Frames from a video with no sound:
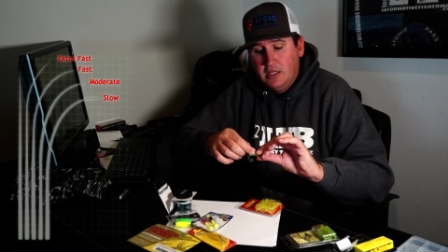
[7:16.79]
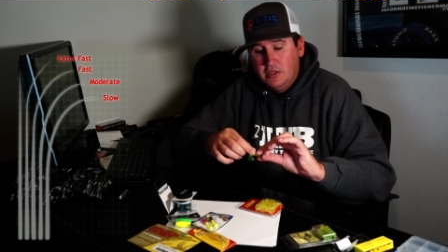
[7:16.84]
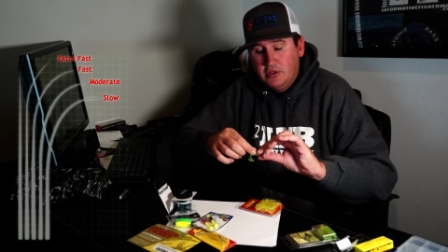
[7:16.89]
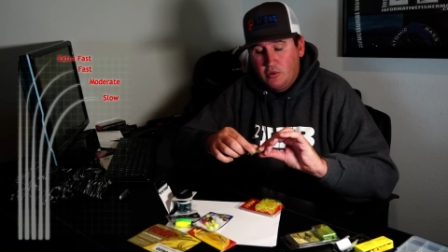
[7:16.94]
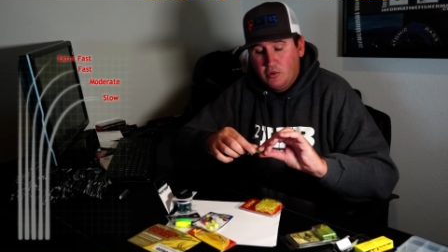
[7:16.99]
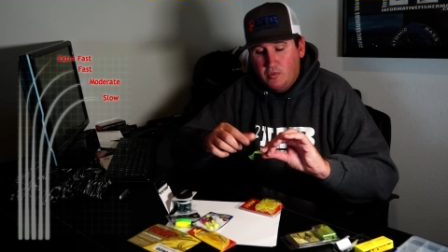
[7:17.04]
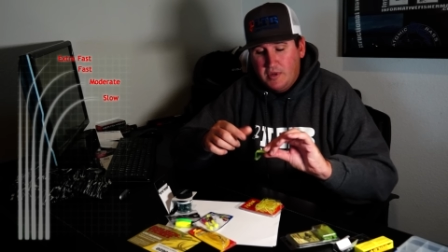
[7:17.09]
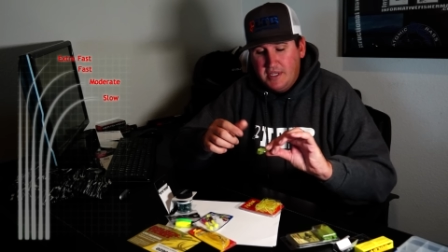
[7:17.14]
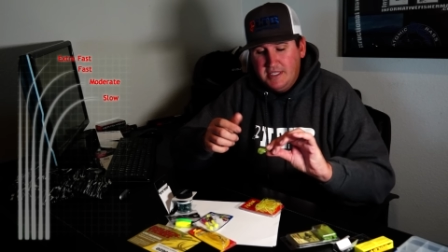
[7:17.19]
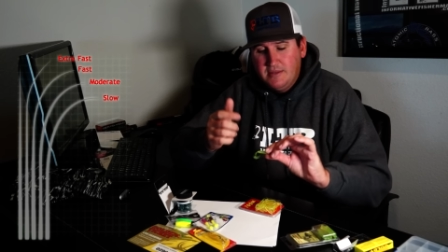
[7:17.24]

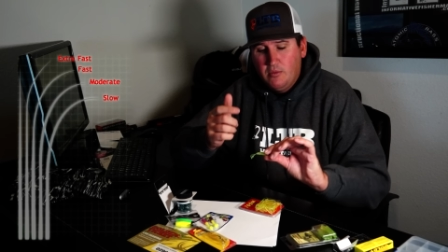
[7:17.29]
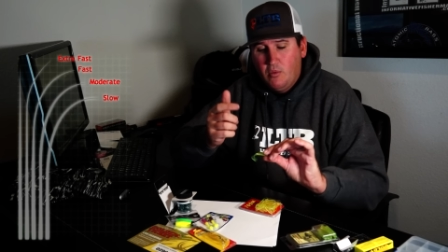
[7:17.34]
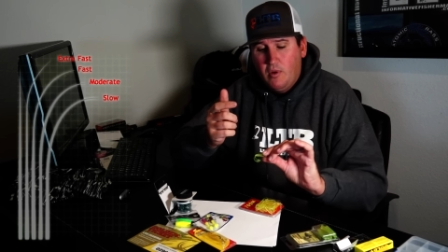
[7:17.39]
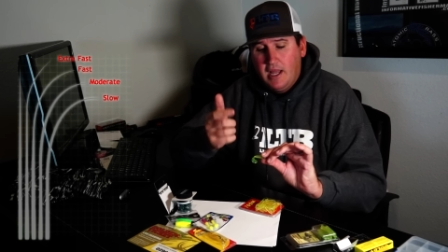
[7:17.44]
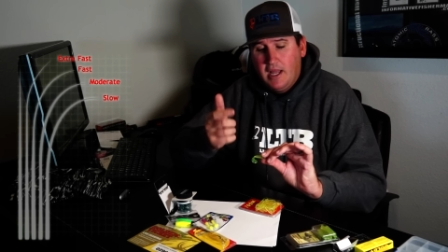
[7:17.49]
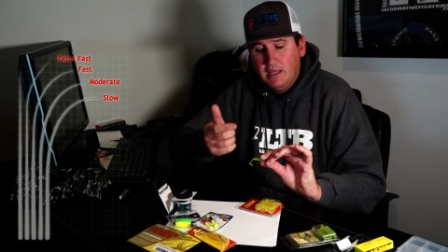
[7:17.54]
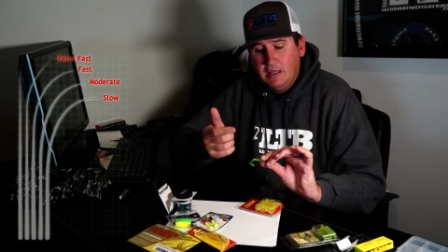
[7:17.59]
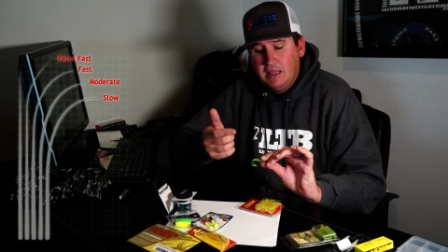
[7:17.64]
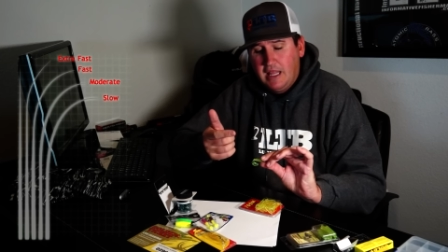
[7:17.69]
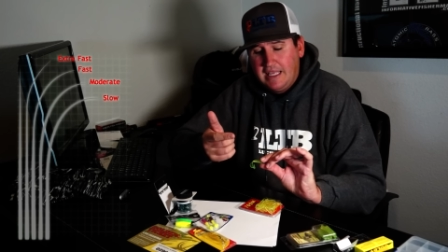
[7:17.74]
The reason
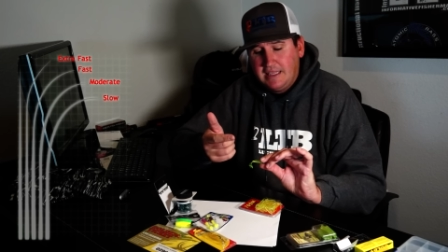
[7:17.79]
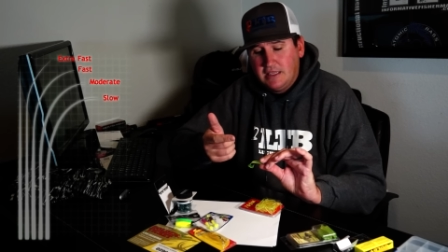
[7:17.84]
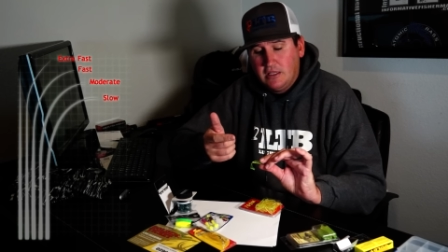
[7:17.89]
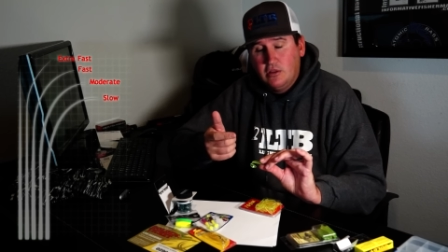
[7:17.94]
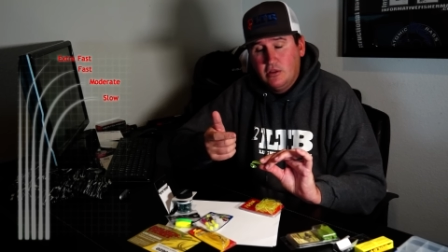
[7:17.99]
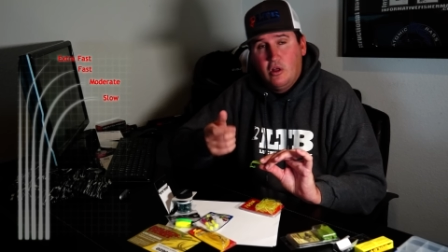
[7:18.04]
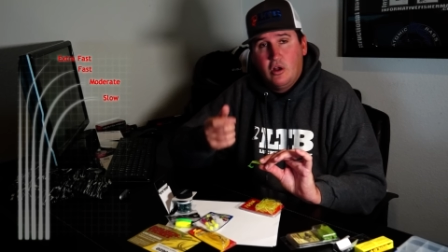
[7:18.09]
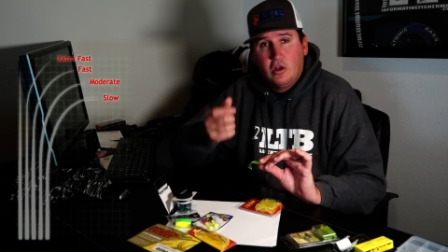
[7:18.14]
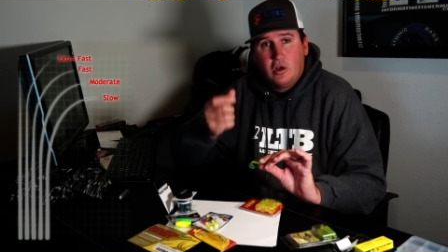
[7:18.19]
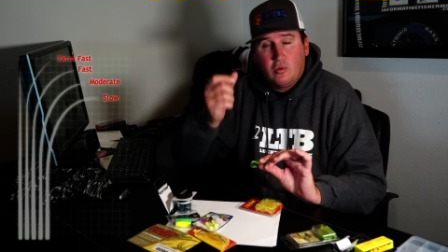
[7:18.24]
why I like the
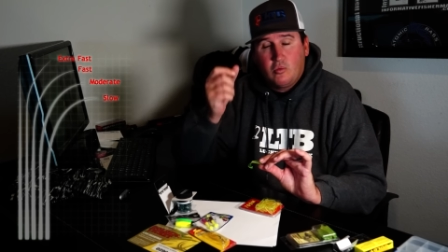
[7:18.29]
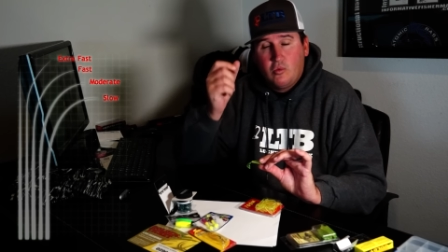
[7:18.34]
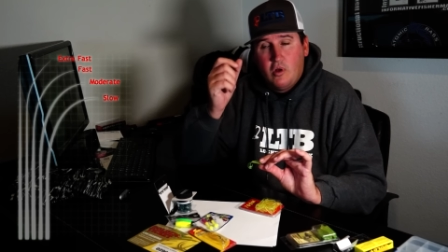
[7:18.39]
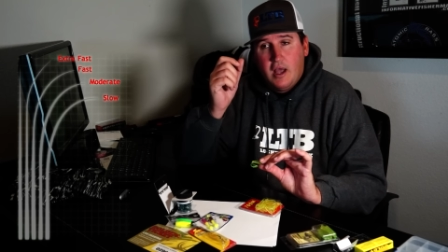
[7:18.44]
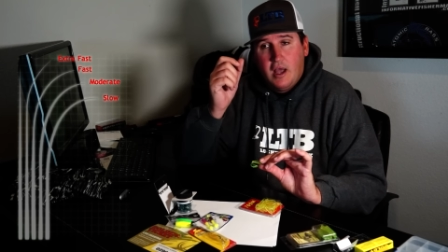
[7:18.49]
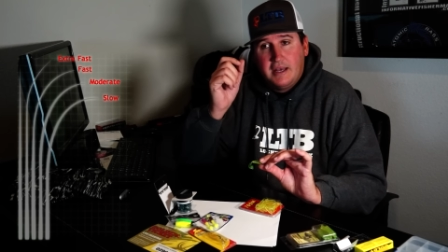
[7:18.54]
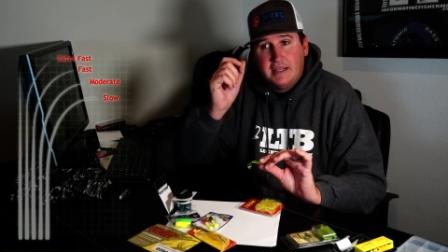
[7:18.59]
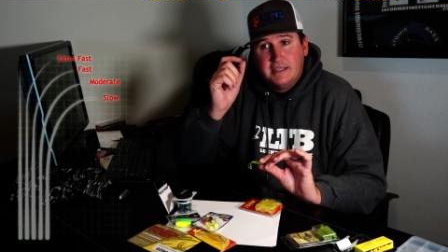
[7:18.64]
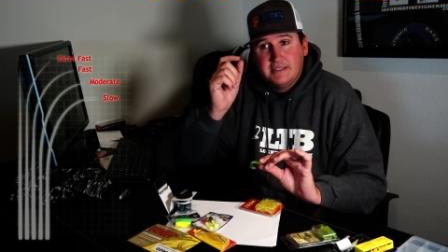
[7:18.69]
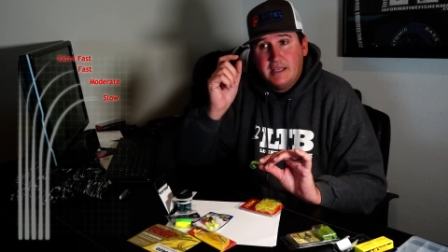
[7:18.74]
longer
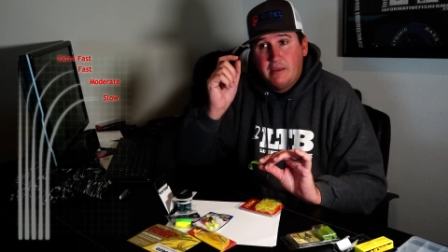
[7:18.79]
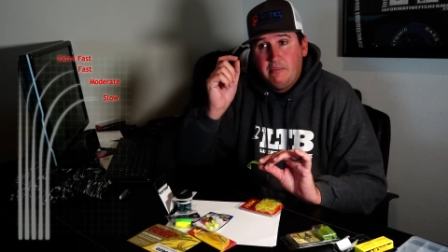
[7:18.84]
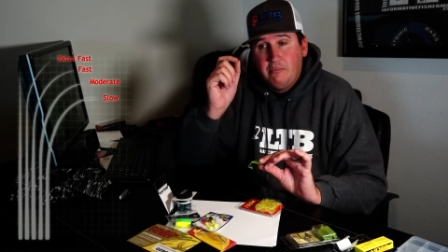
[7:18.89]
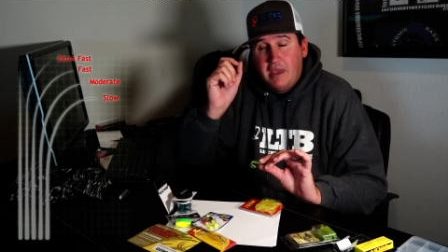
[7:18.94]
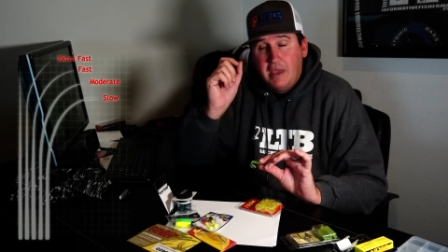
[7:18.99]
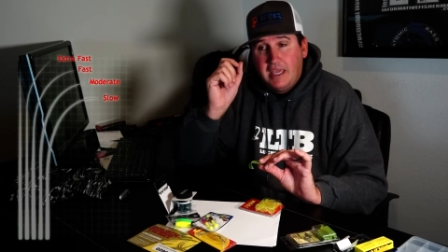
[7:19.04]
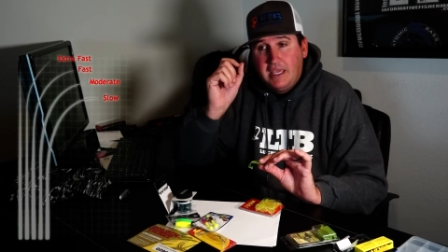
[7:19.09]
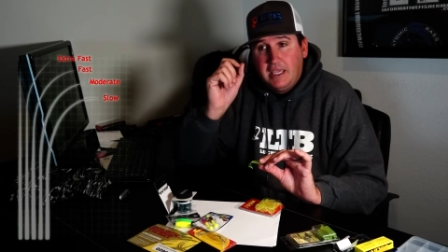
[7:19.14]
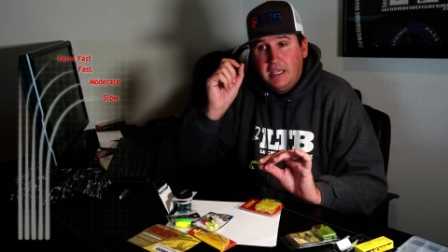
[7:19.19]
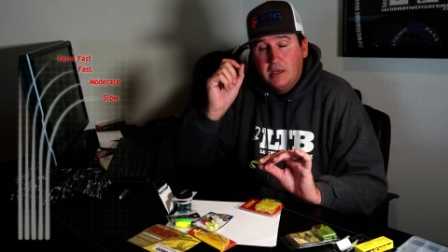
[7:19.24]
rod is I'm
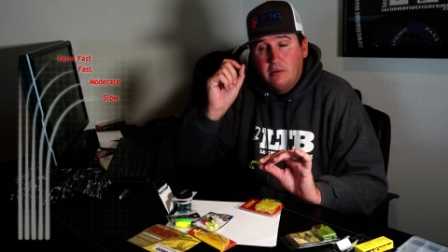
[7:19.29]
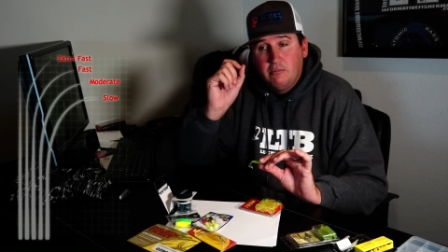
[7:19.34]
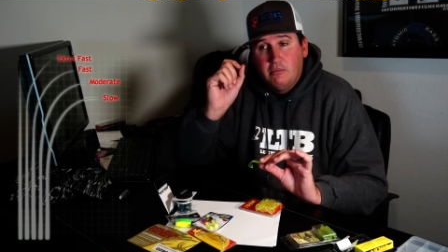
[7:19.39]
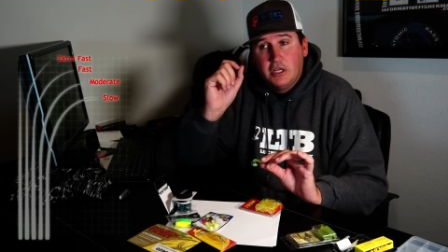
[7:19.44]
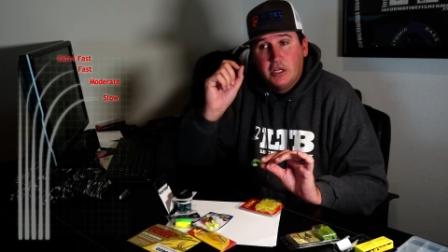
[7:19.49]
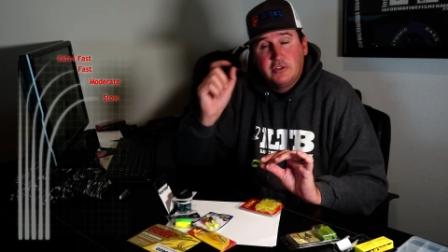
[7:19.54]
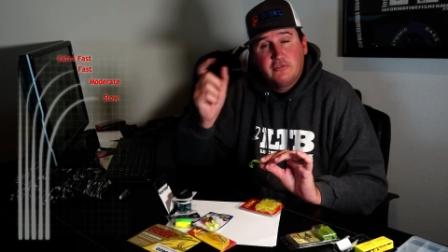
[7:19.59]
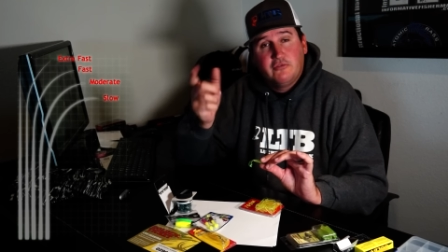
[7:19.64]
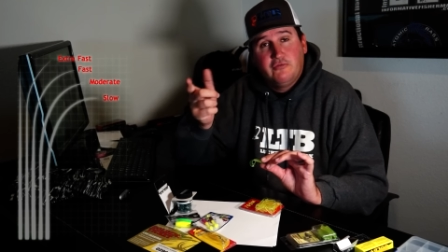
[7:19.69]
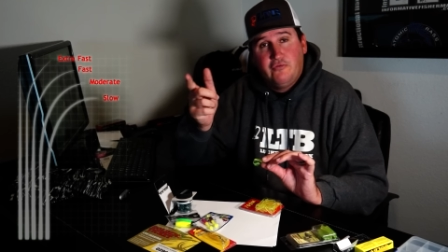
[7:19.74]
making a
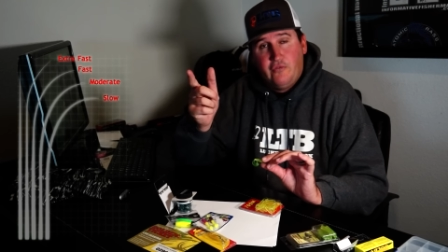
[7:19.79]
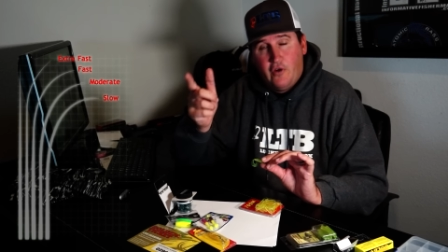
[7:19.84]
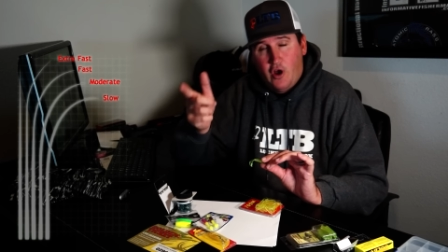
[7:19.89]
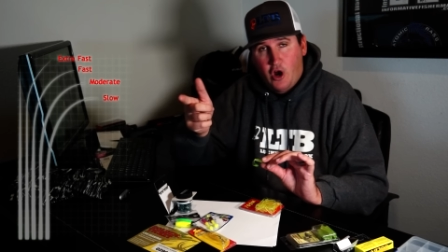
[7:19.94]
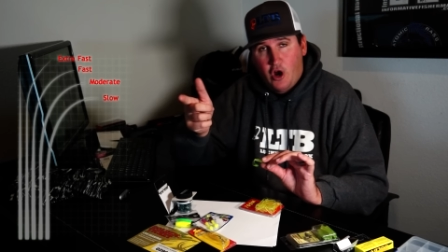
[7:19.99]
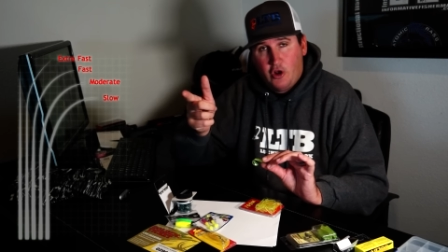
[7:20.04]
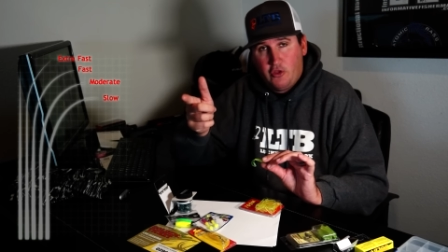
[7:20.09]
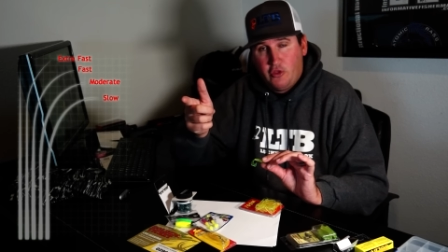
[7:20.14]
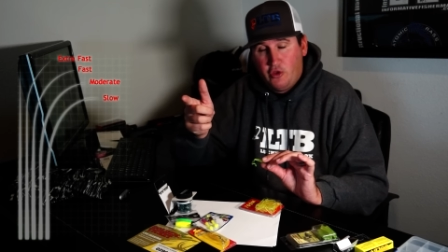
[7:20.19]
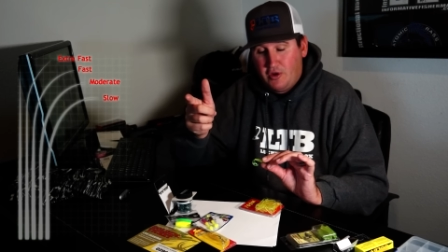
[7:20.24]
much
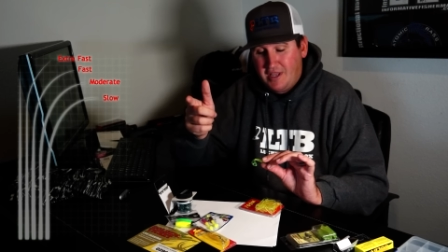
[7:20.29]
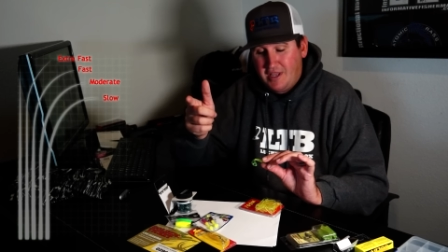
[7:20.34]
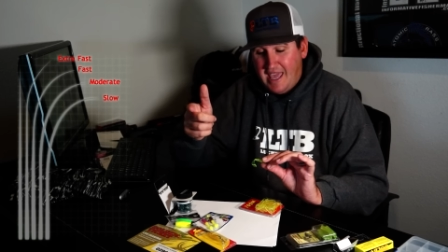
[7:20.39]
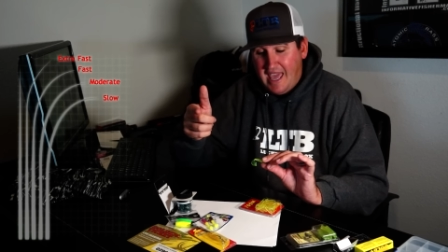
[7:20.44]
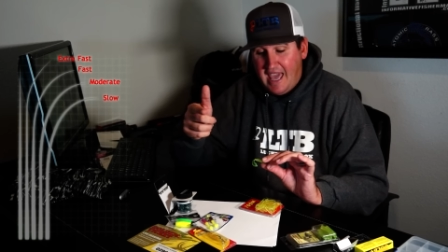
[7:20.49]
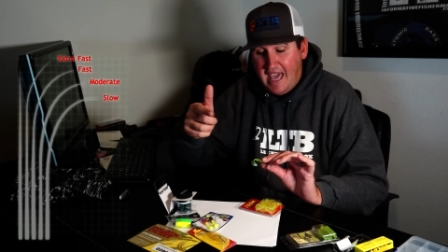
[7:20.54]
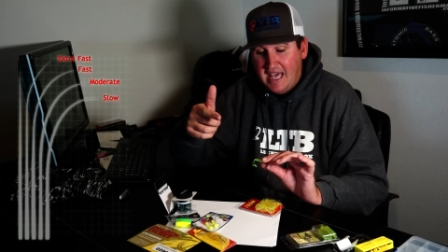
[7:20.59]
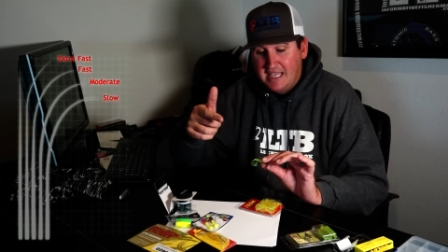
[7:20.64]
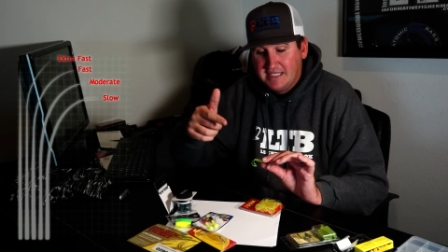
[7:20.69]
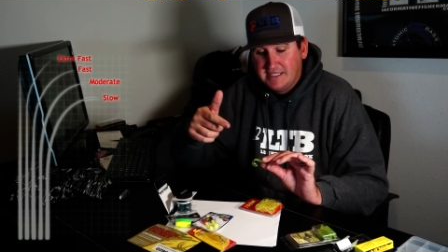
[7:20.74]
farther
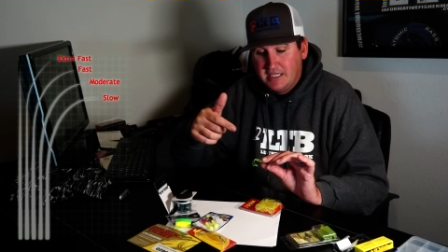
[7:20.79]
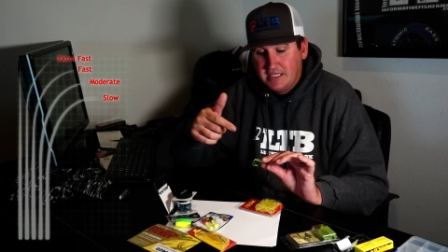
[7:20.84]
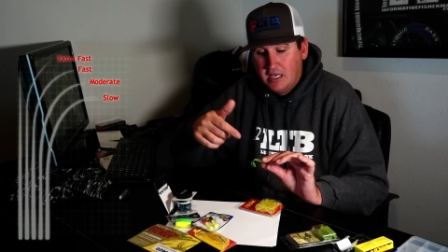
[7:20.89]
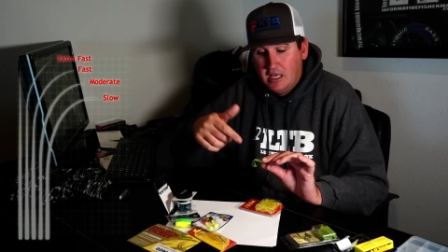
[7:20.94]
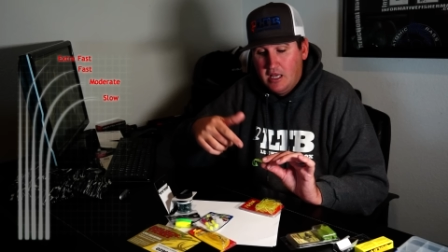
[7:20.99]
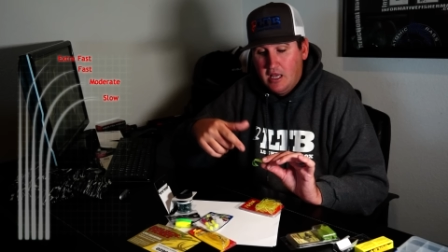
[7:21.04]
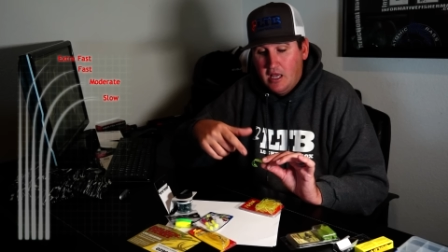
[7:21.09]
cast.